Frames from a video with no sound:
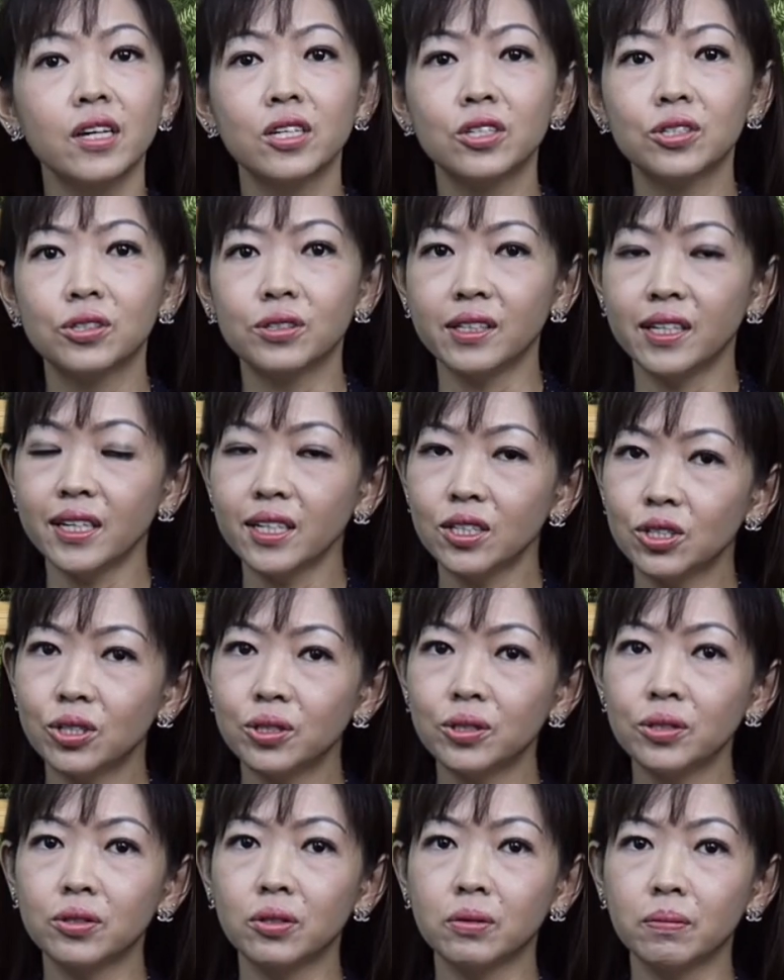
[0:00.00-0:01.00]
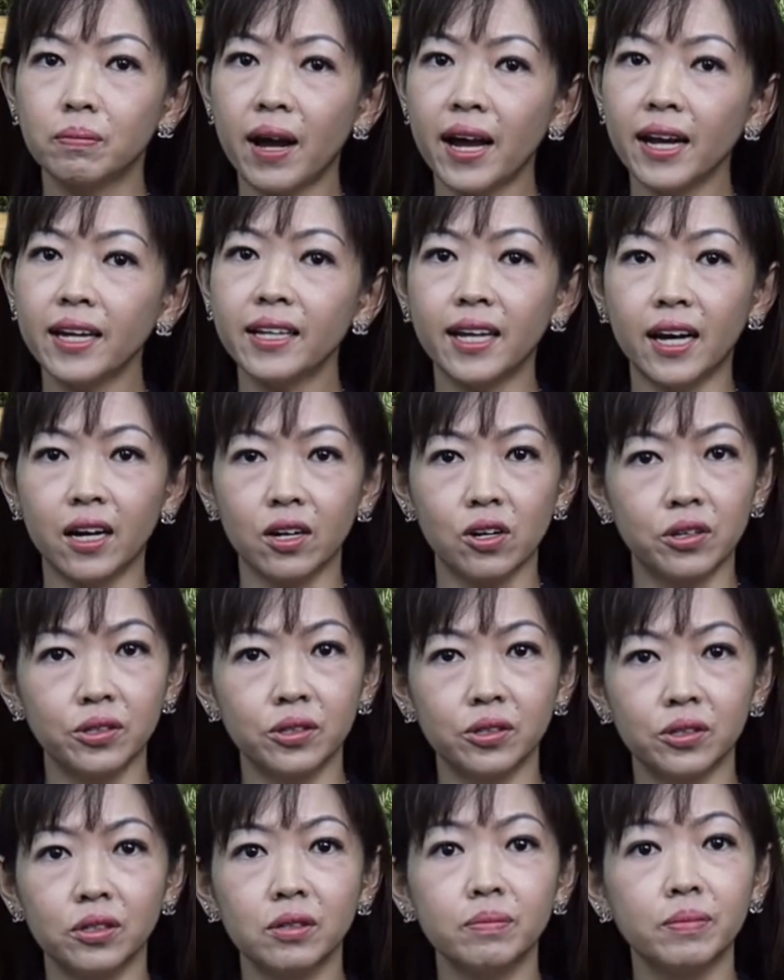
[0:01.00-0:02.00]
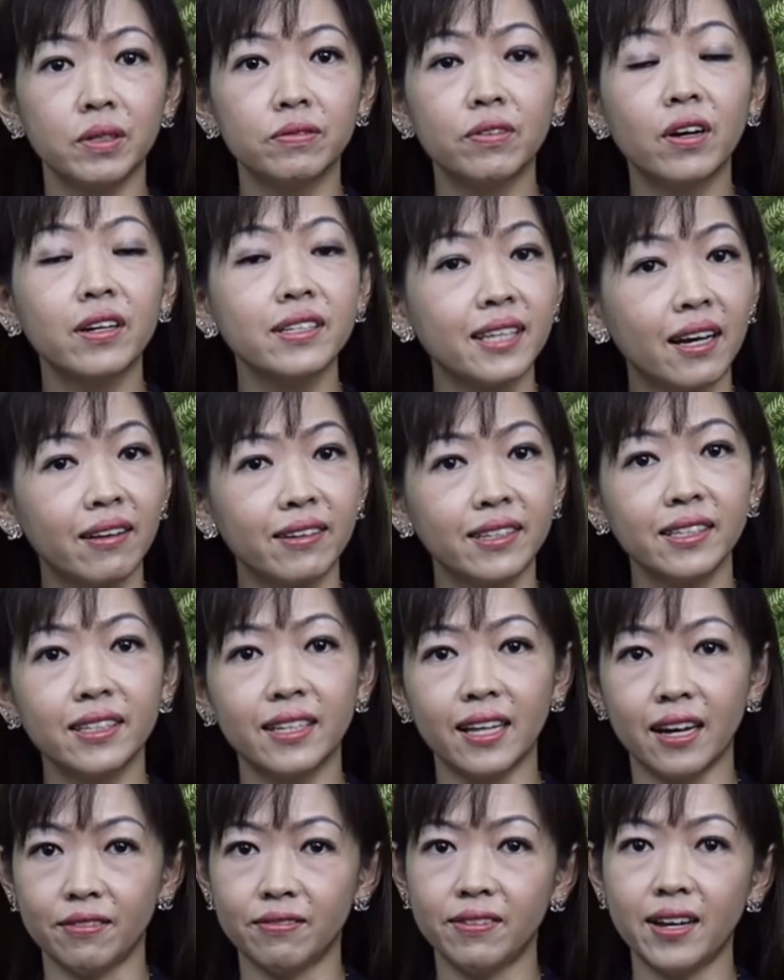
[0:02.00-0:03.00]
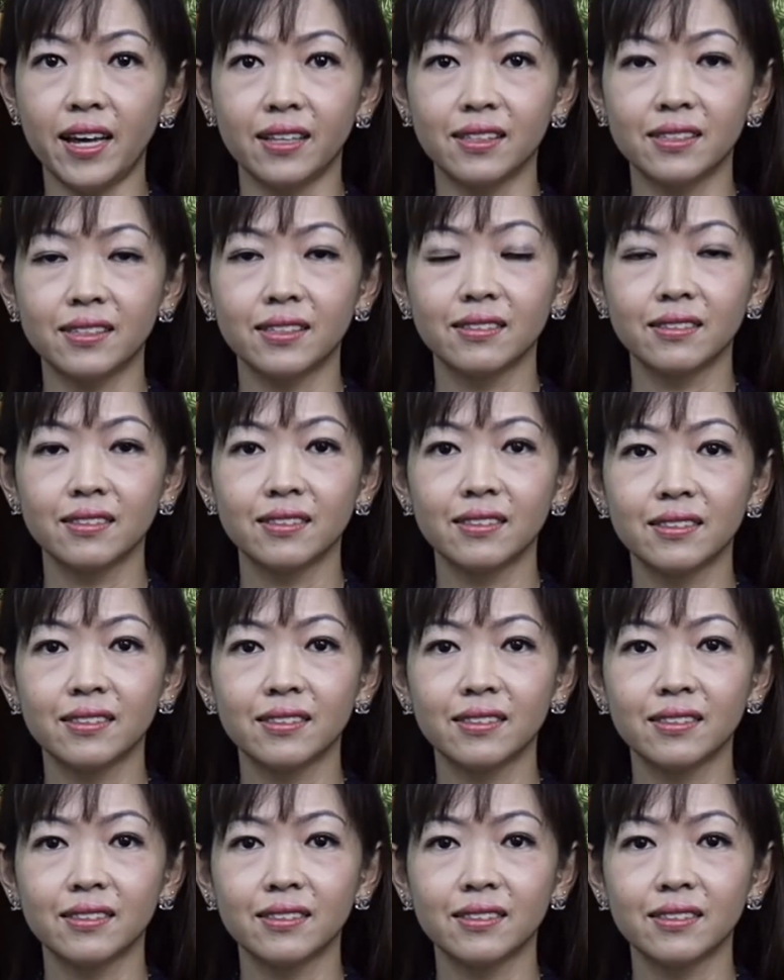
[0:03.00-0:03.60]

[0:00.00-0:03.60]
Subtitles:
should they choose to buy their condo before selling their flat?